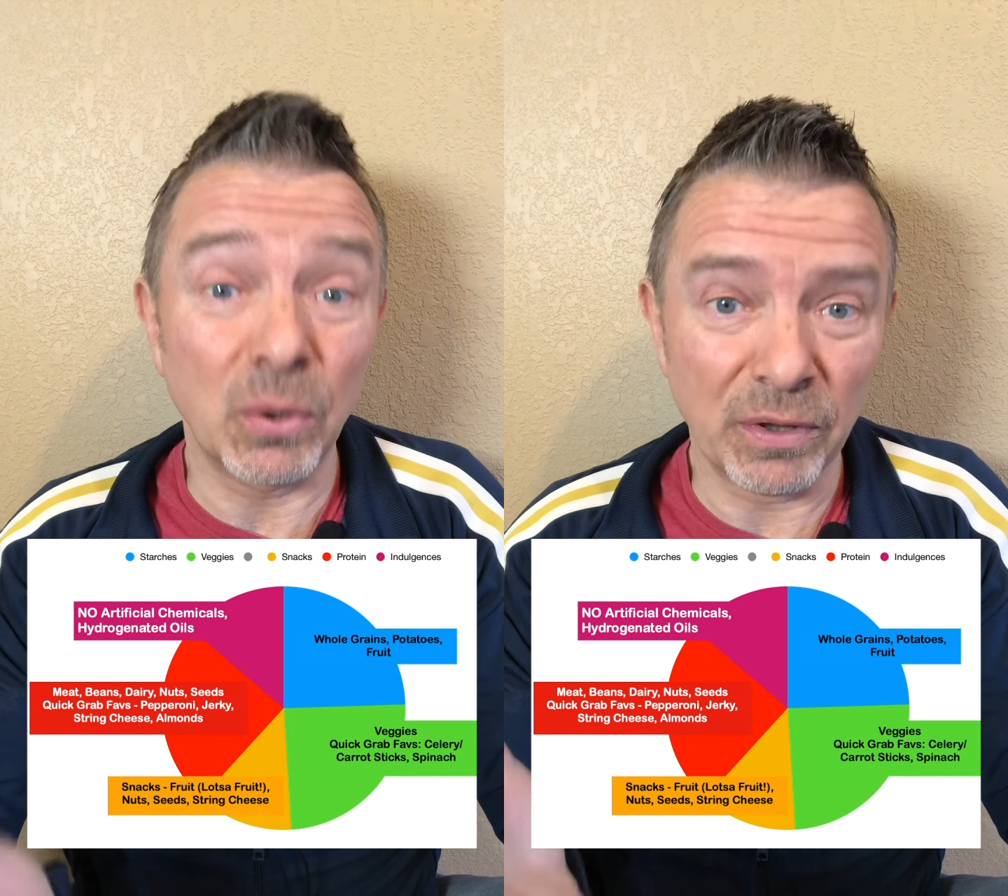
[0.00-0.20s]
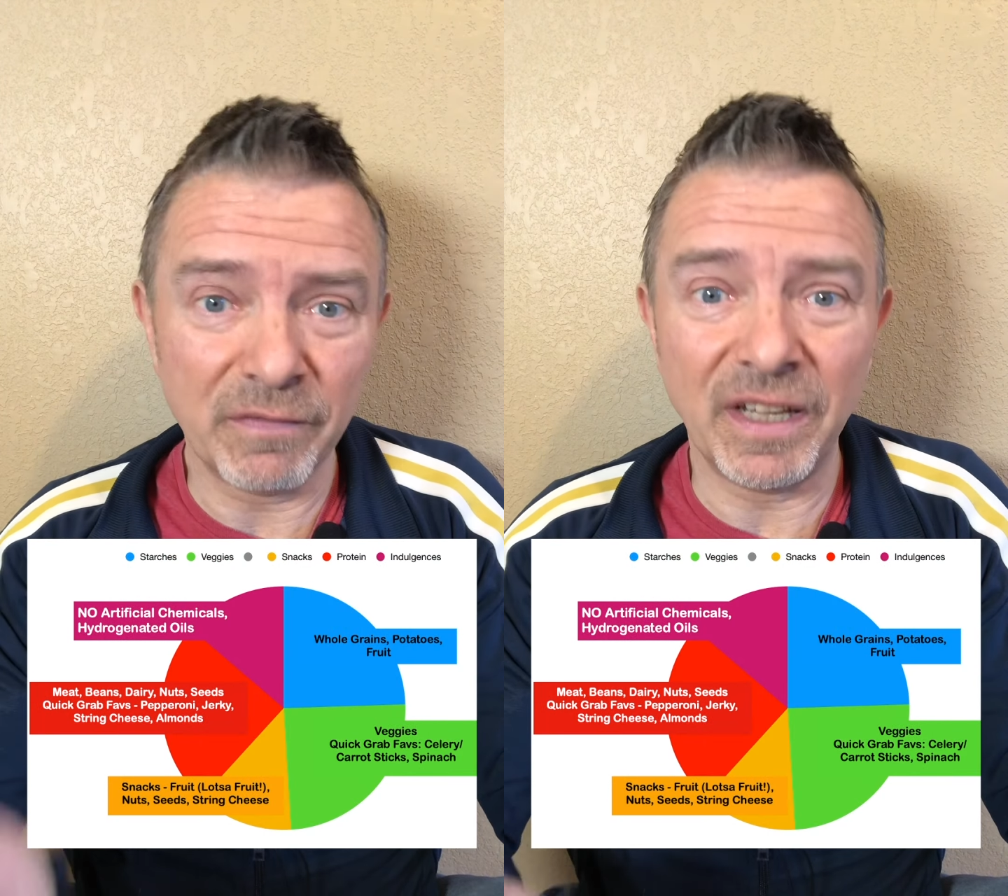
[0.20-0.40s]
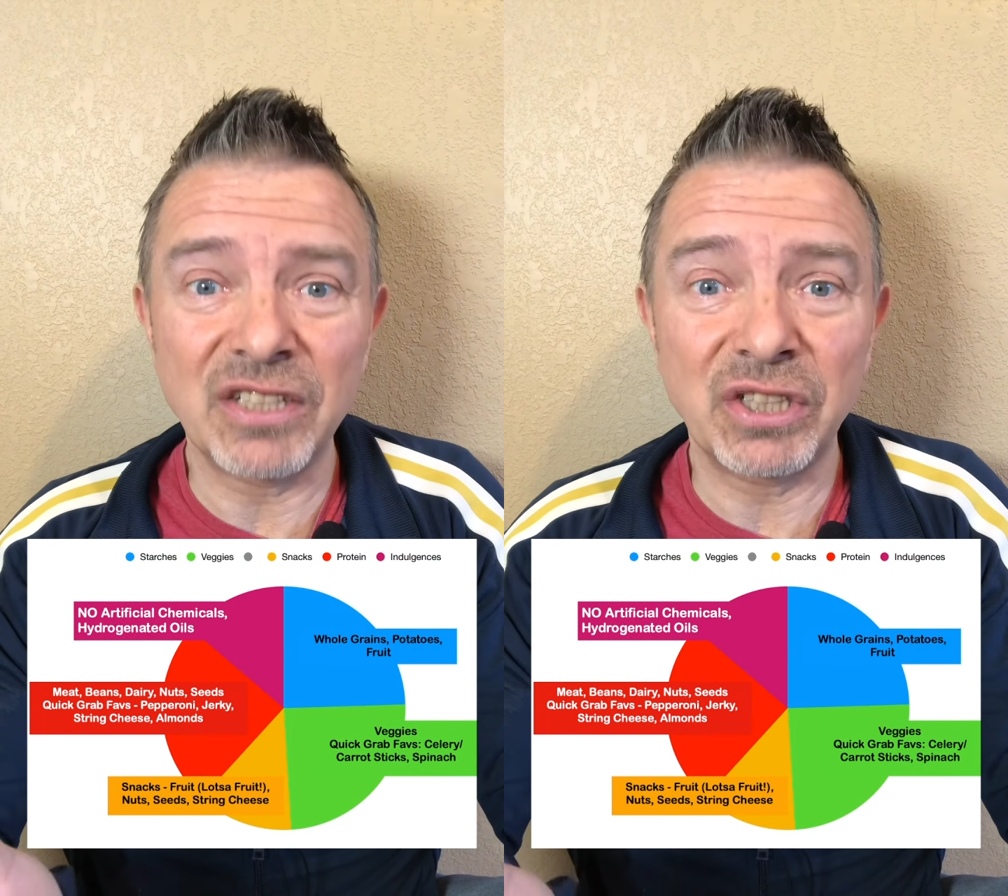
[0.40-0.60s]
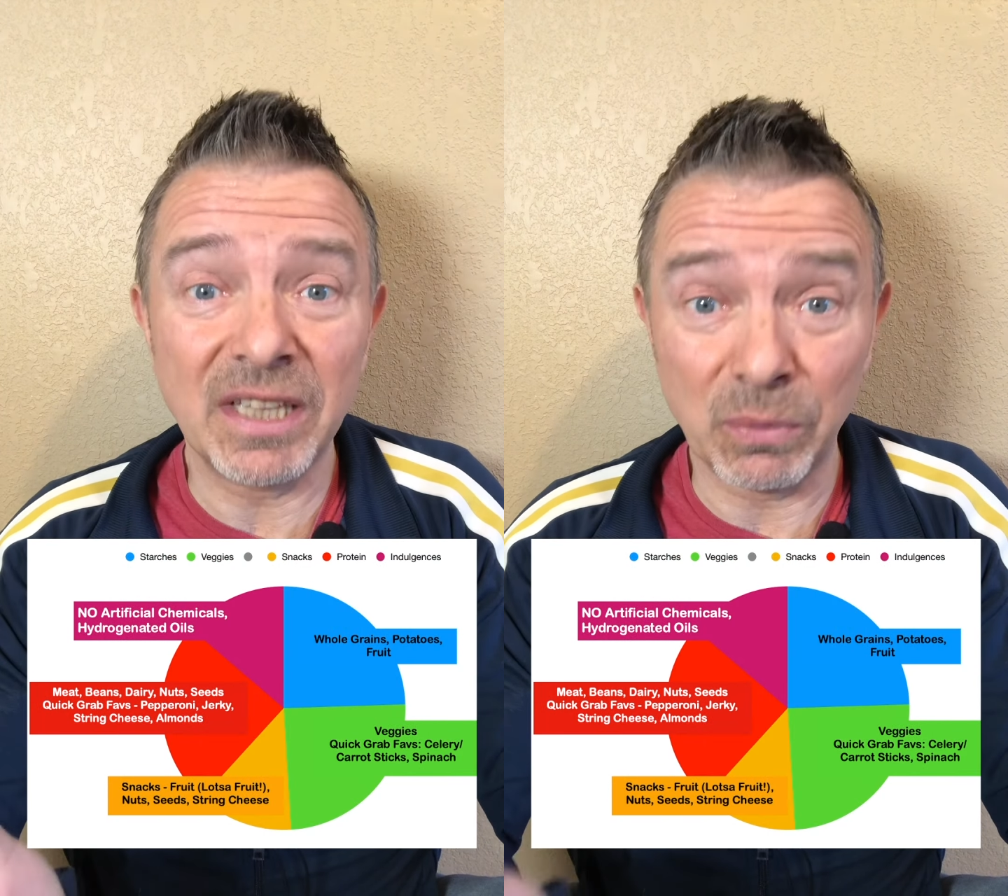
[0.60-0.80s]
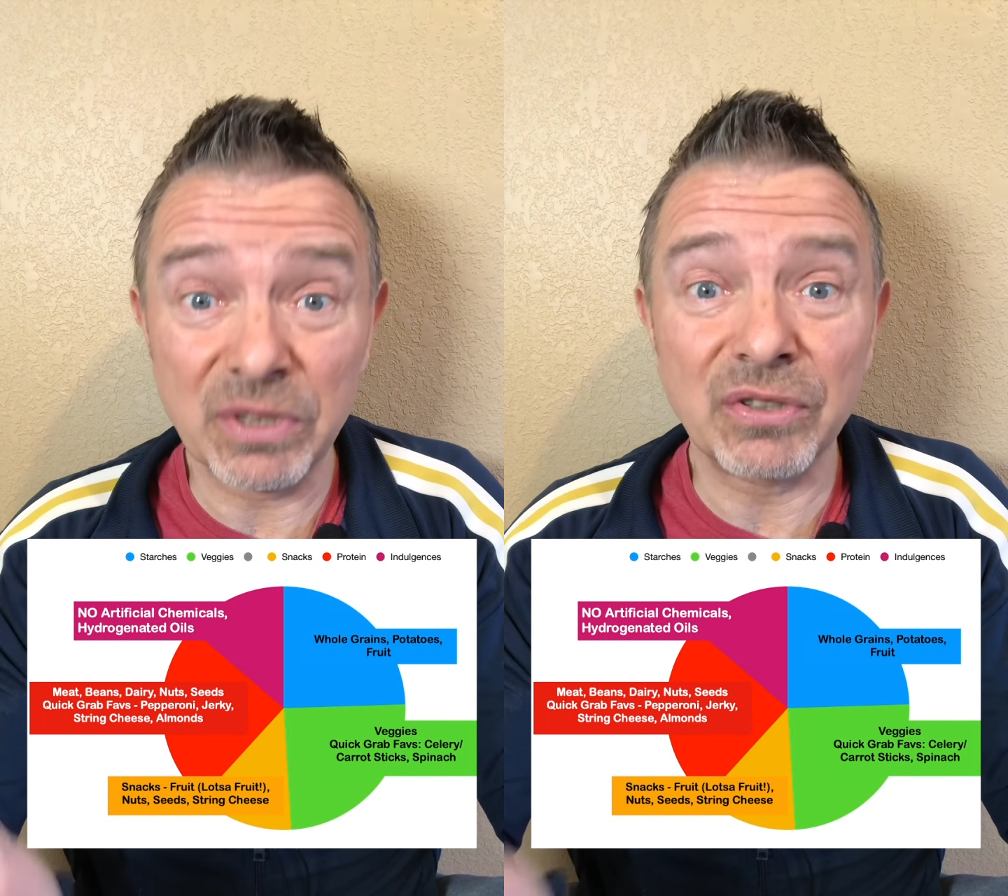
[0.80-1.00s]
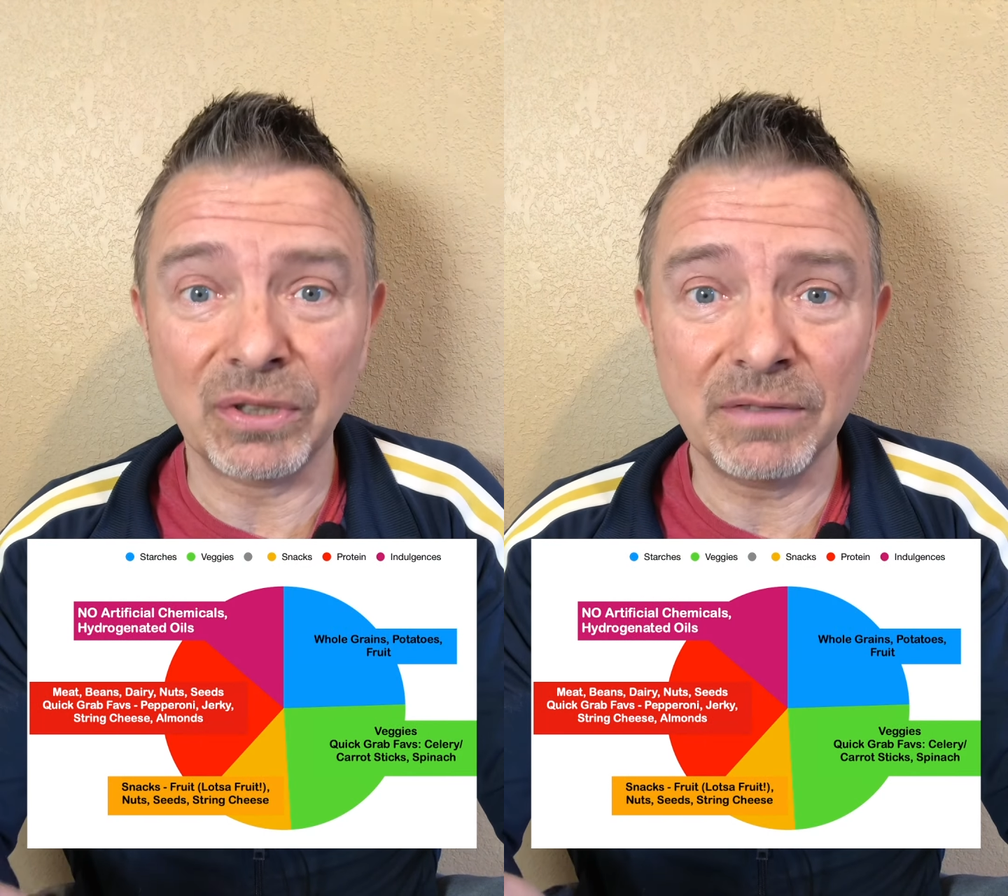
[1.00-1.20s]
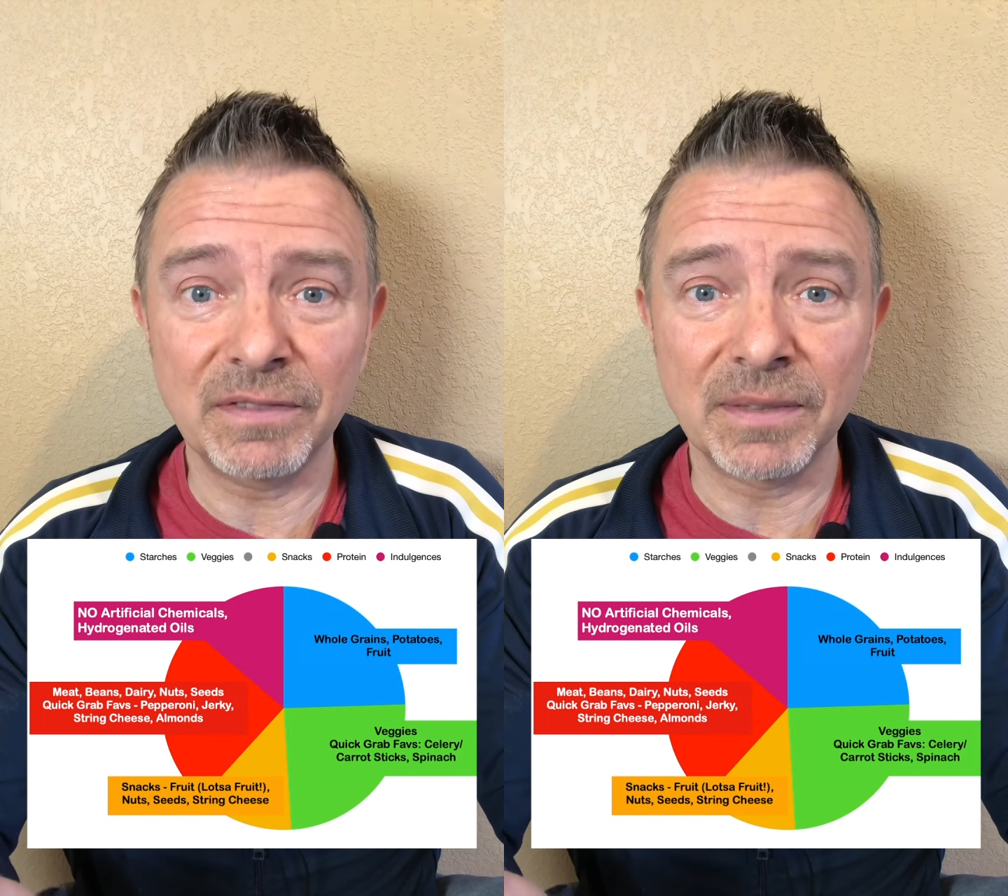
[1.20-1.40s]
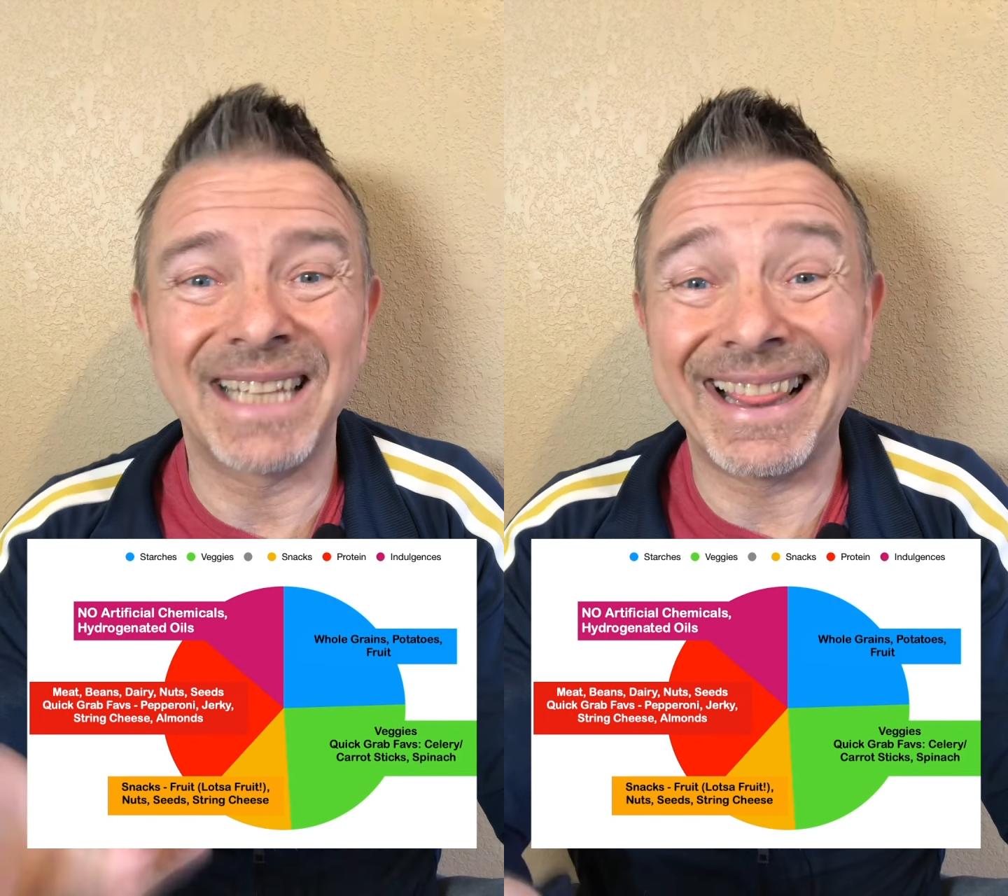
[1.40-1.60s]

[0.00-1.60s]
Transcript: or the veggie that was served,